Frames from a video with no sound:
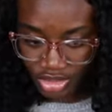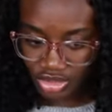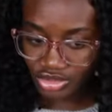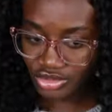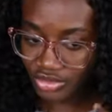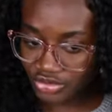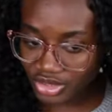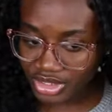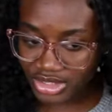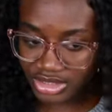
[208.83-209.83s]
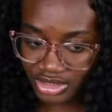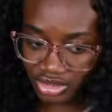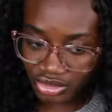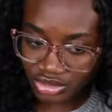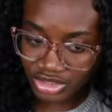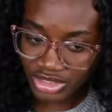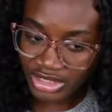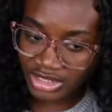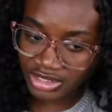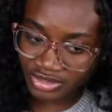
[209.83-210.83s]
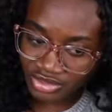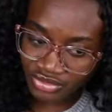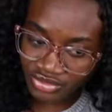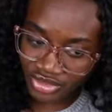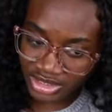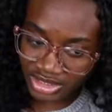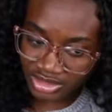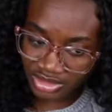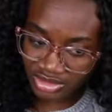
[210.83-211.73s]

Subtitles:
So far, like the only thing for like